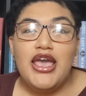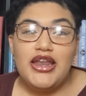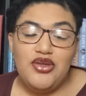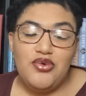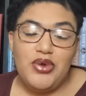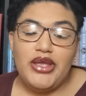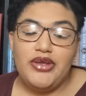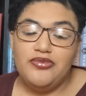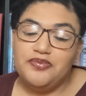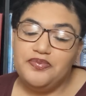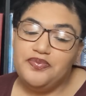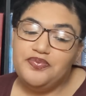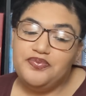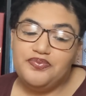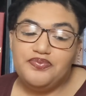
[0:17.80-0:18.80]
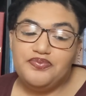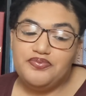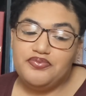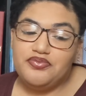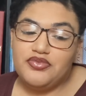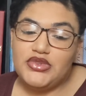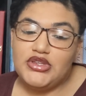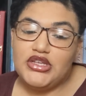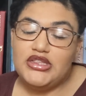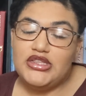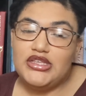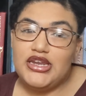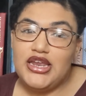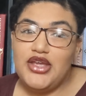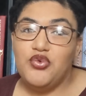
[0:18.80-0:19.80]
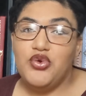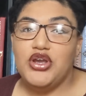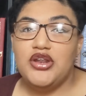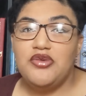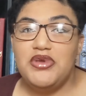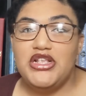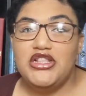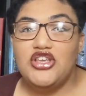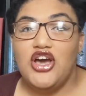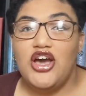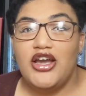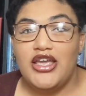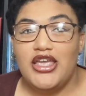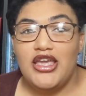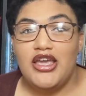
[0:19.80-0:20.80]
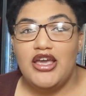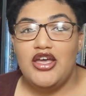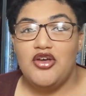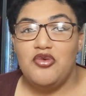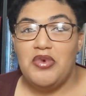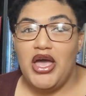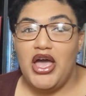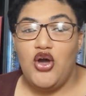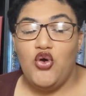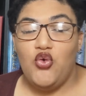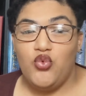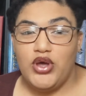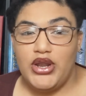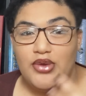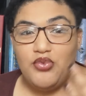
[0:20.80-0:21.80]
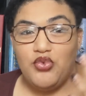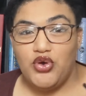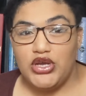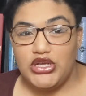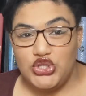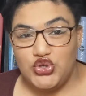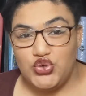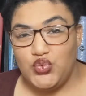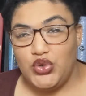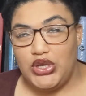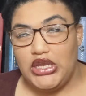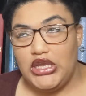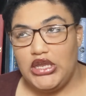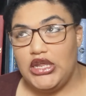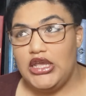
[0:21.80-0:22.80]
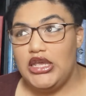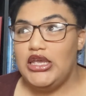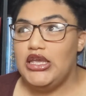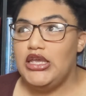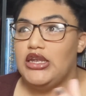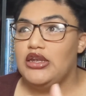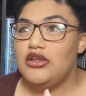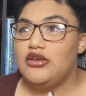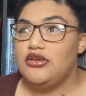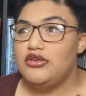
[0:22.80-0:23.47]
Anyway, today we're going to be talking about what I'm going to read in